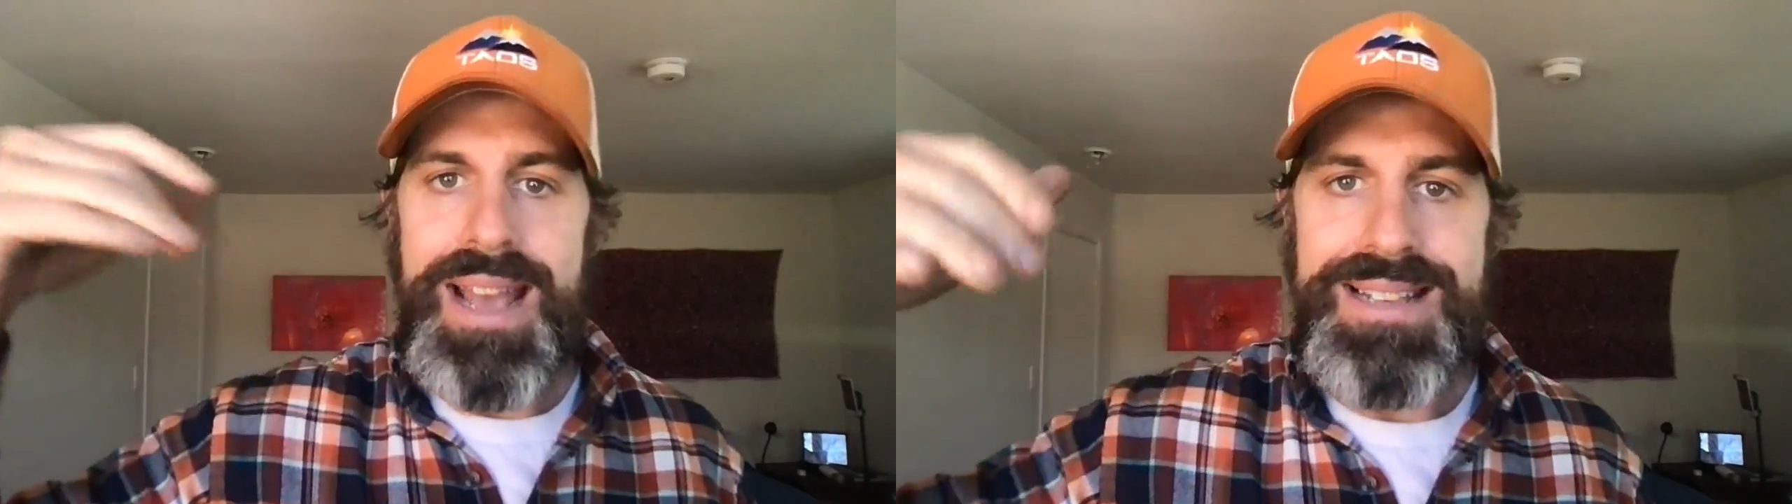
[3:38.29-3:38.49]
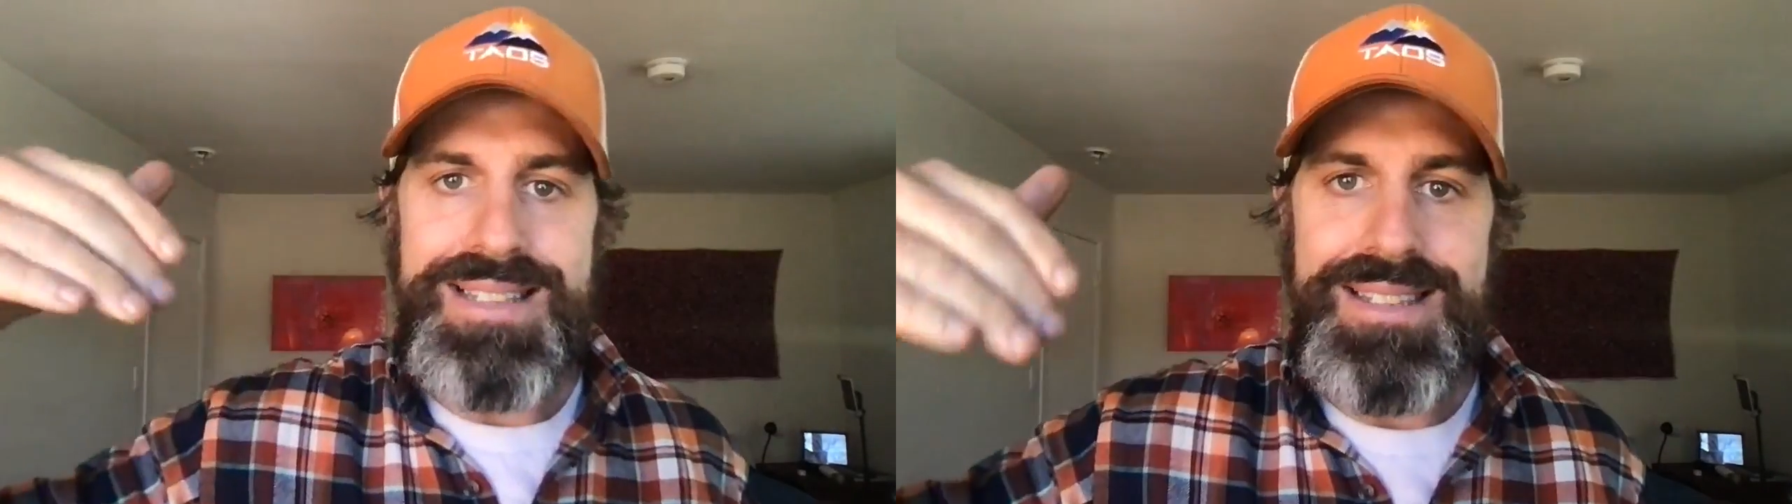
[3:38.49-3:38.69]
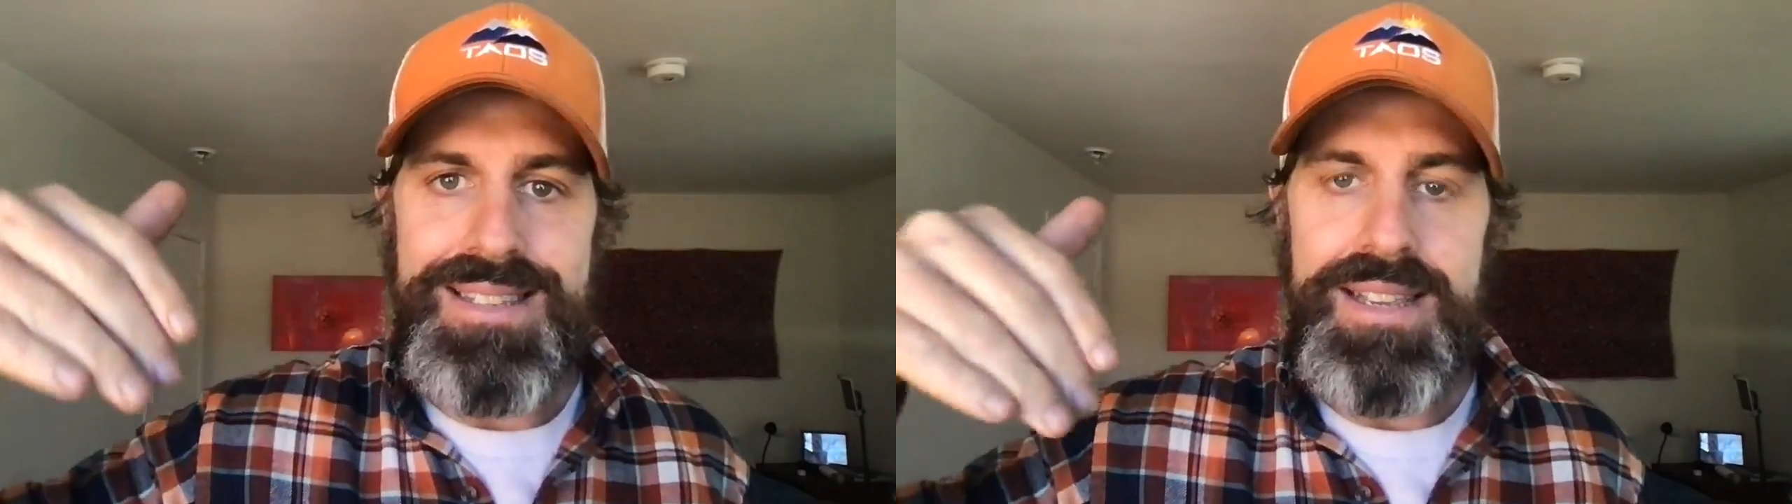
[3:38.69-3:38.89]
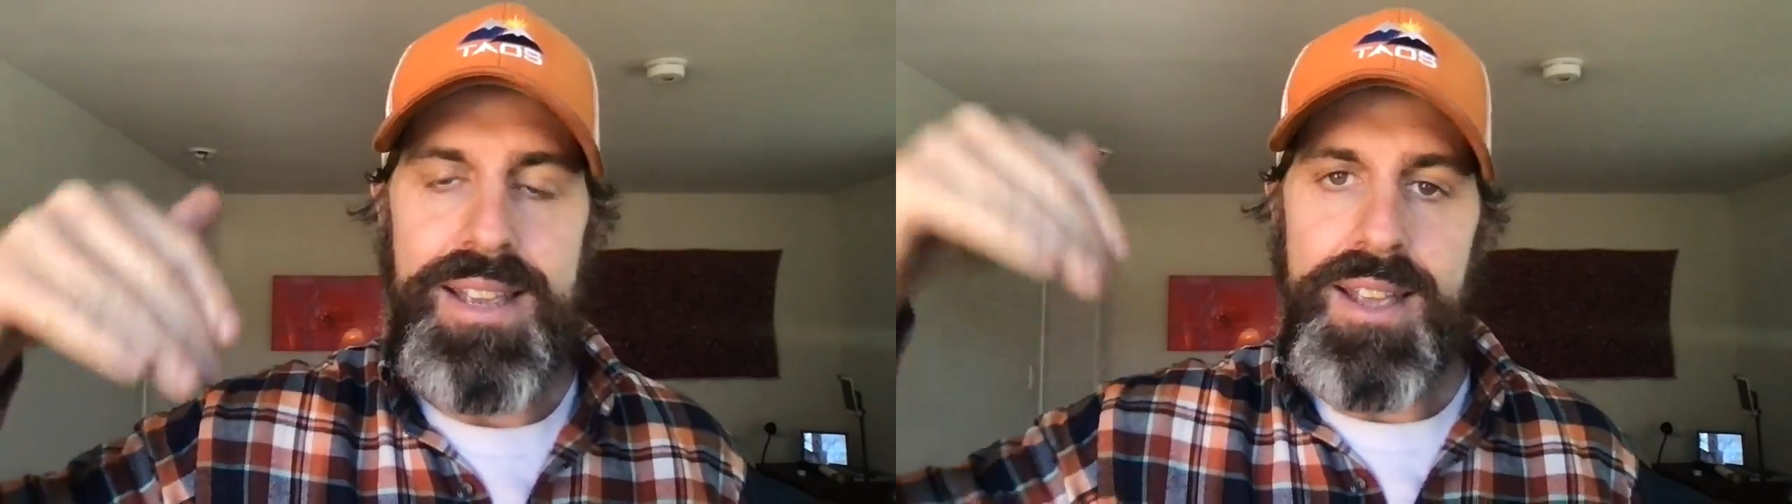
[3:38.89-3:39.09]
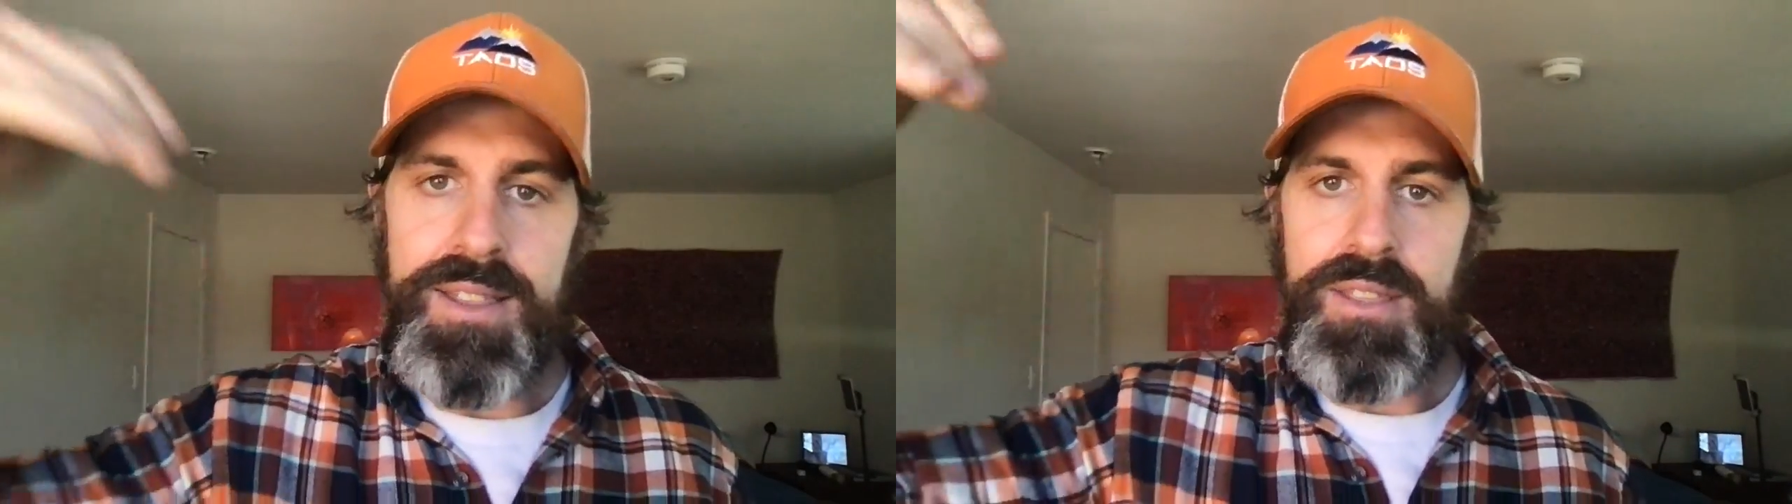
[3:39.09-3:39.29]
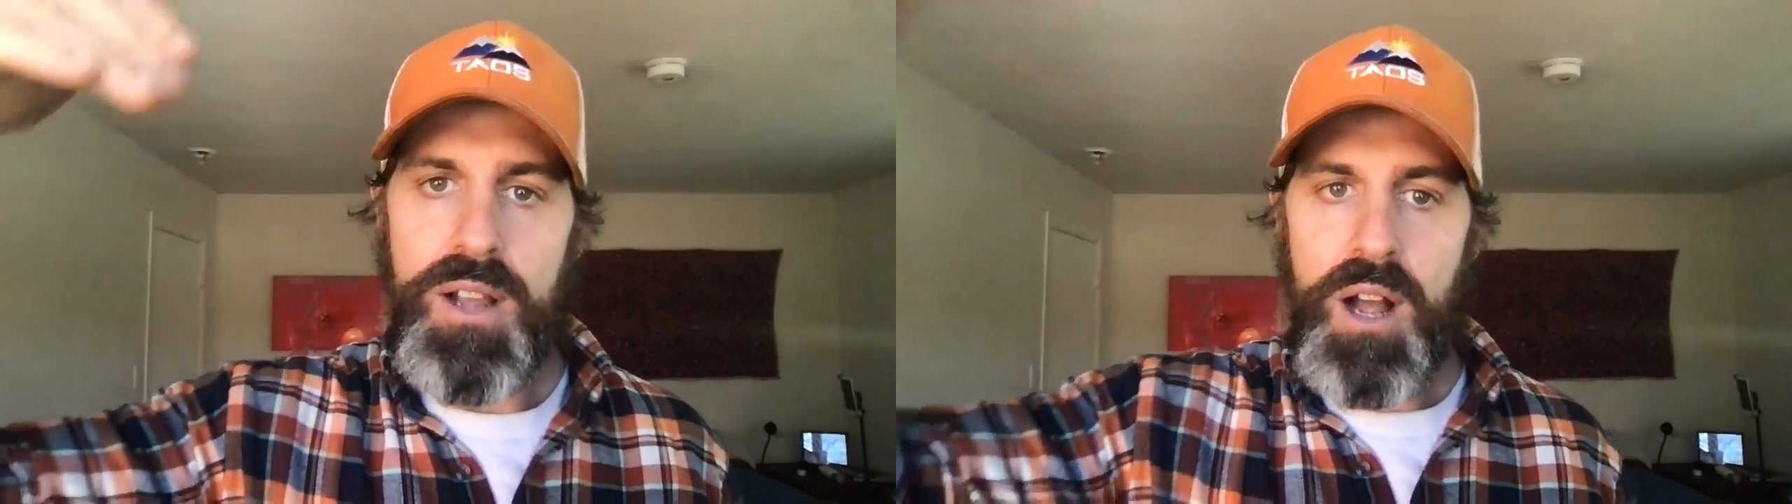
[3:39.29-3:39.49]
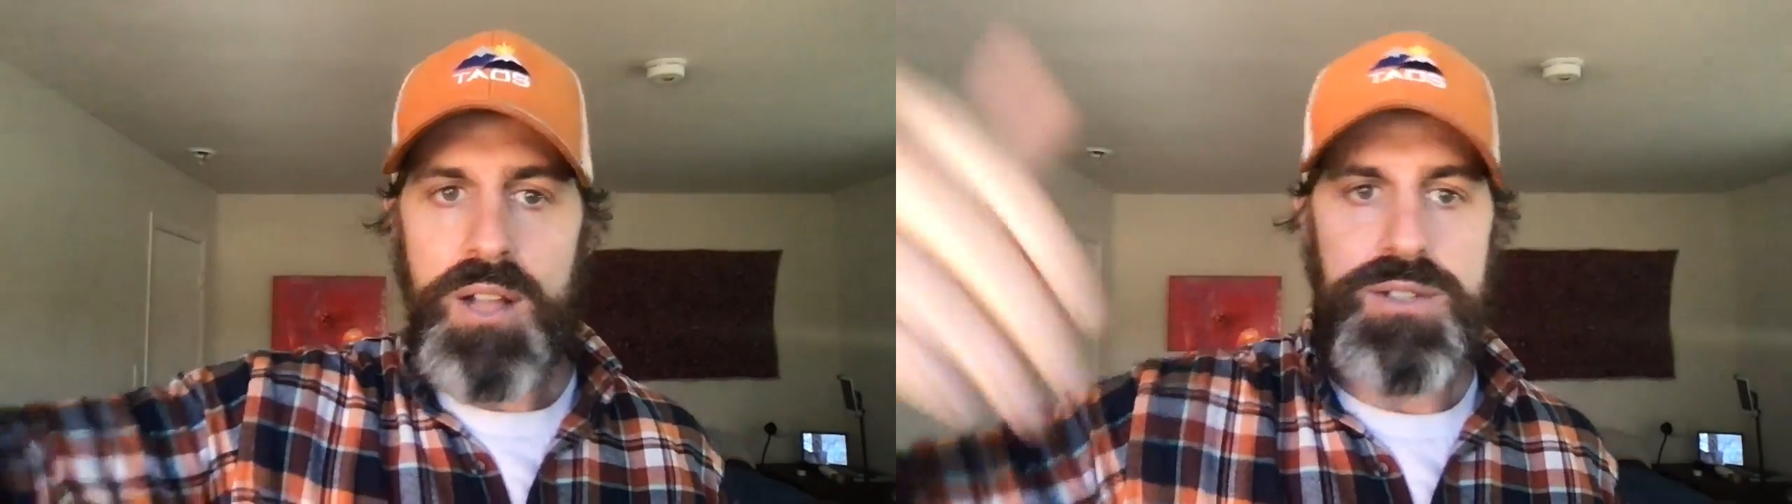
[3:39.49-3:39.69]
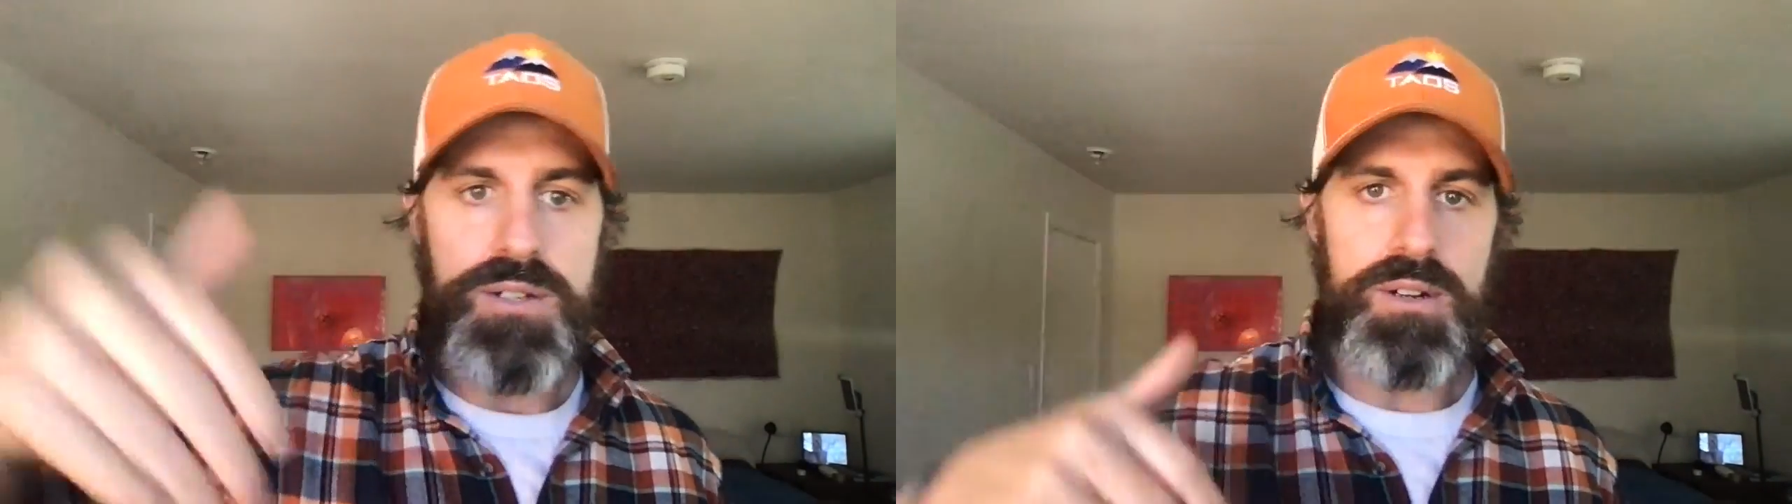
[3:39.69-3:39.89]
ecstasy in the
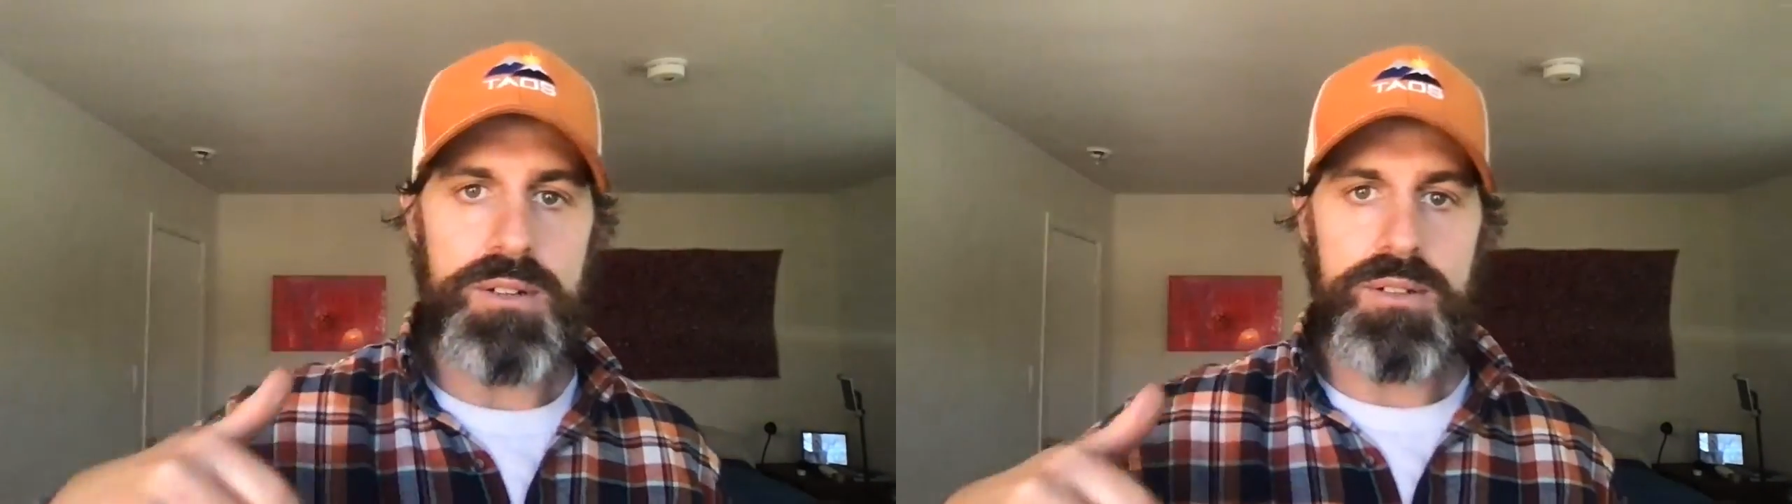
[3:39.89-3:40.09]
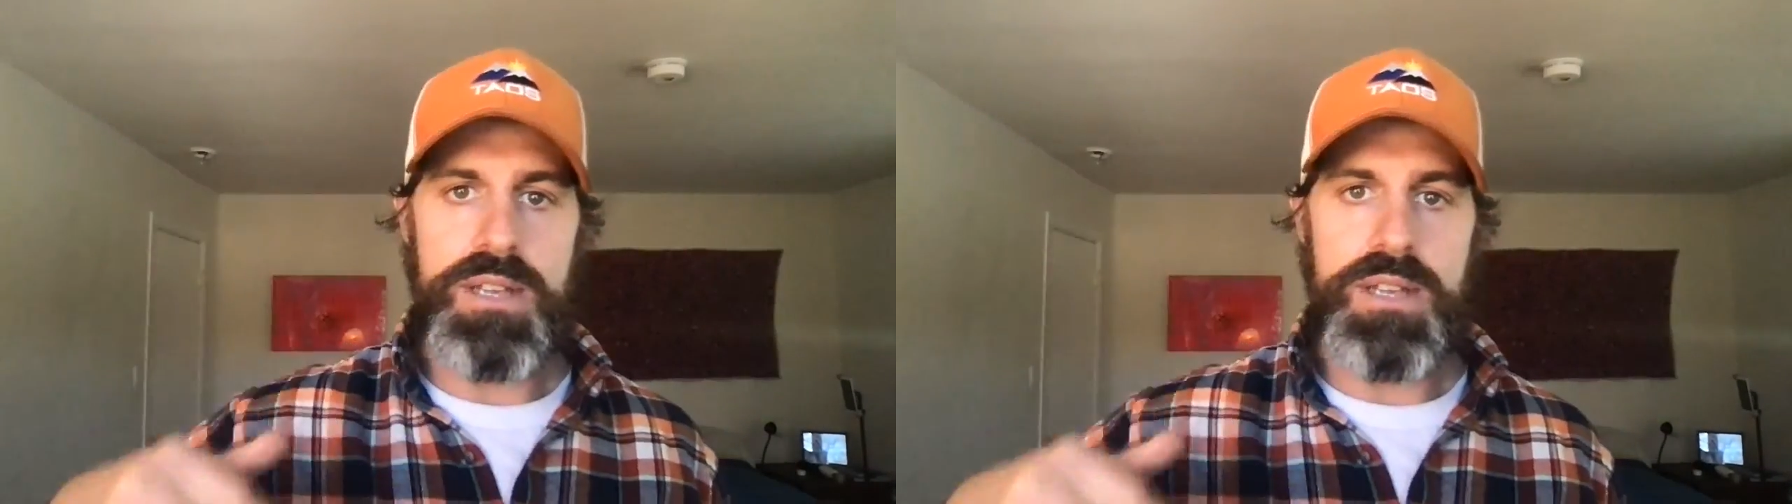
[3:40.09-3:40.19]
concert?